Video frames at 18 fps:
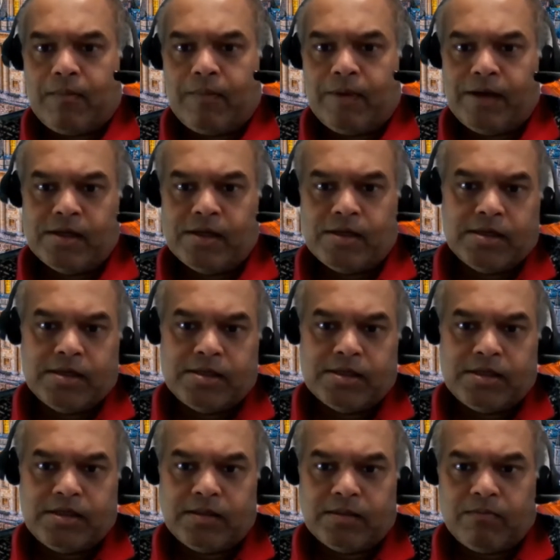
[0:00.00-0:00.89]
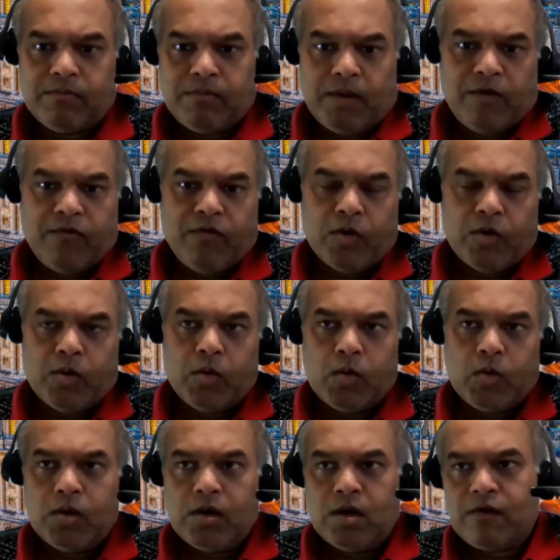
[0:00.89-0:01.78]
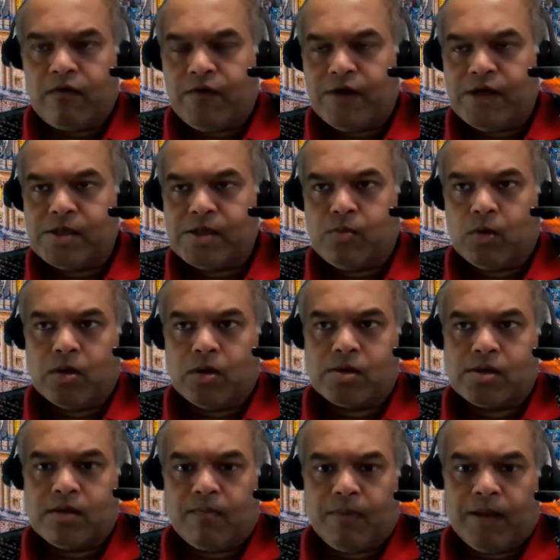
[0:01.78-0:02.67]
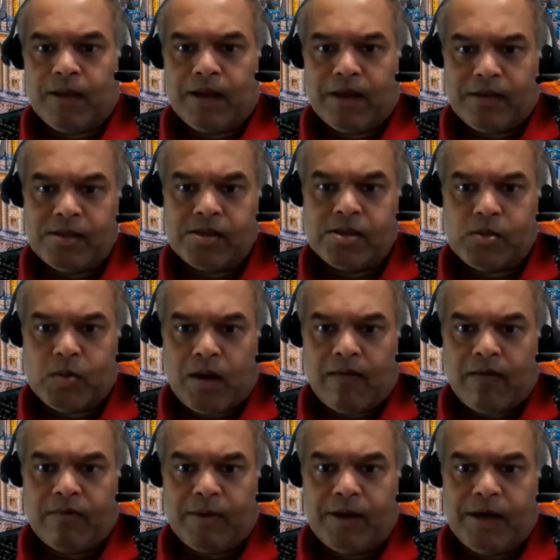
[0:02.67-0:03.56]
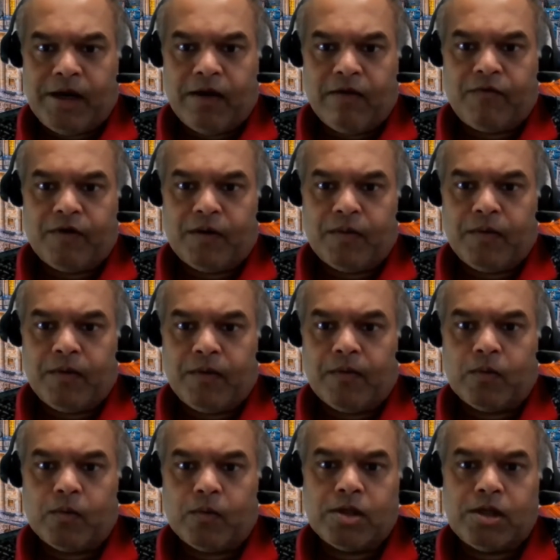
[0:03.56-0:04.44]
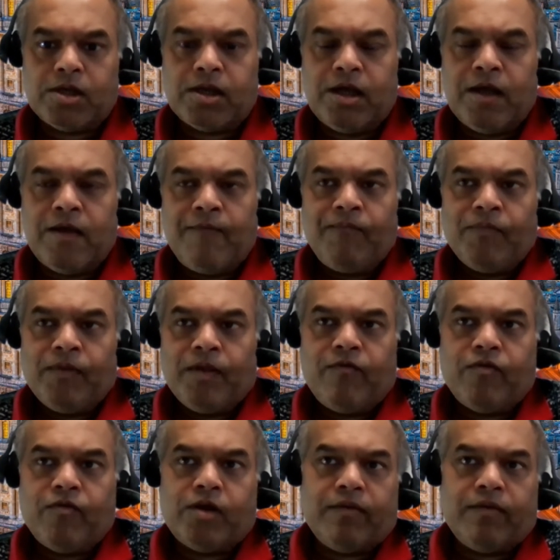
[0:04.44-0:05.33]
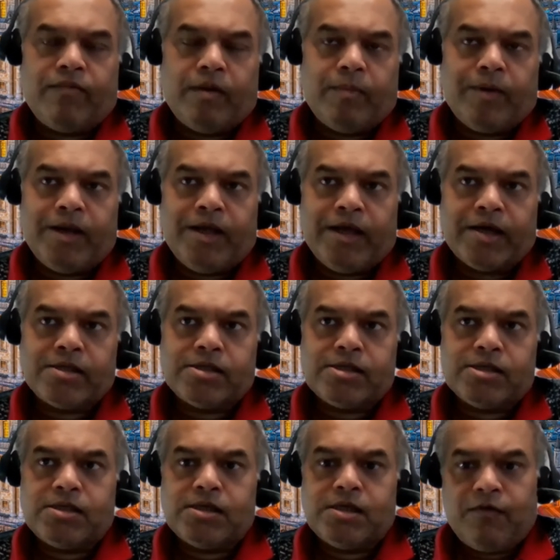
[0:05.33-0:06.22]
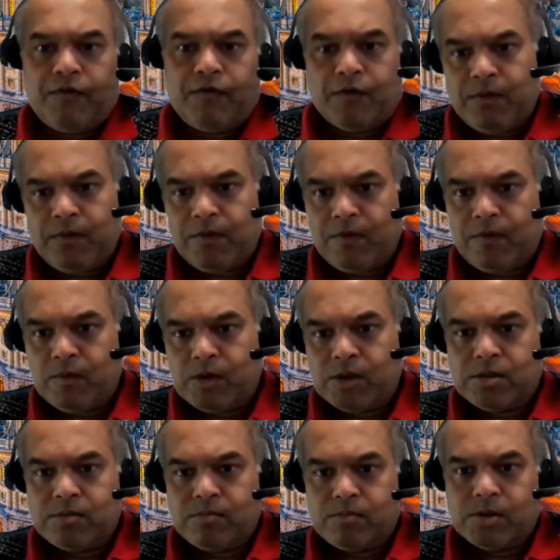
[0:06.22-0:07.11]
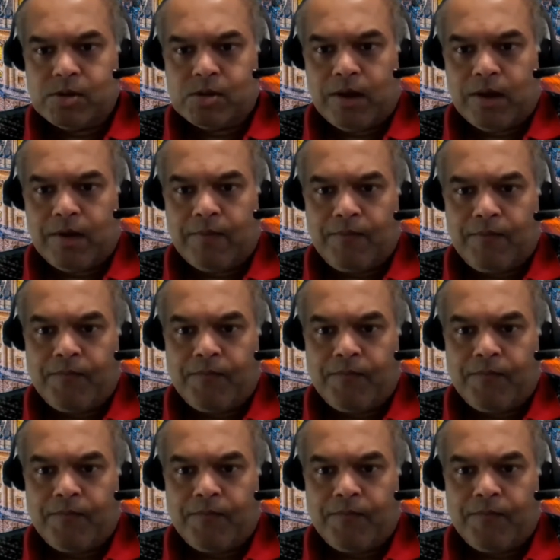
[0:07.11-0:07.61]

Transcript: I mean, it isn't, if you're Google or Facebook or something like this, you have a very different view of the world. If you're everybody else, it's a different view of the world. So yeah.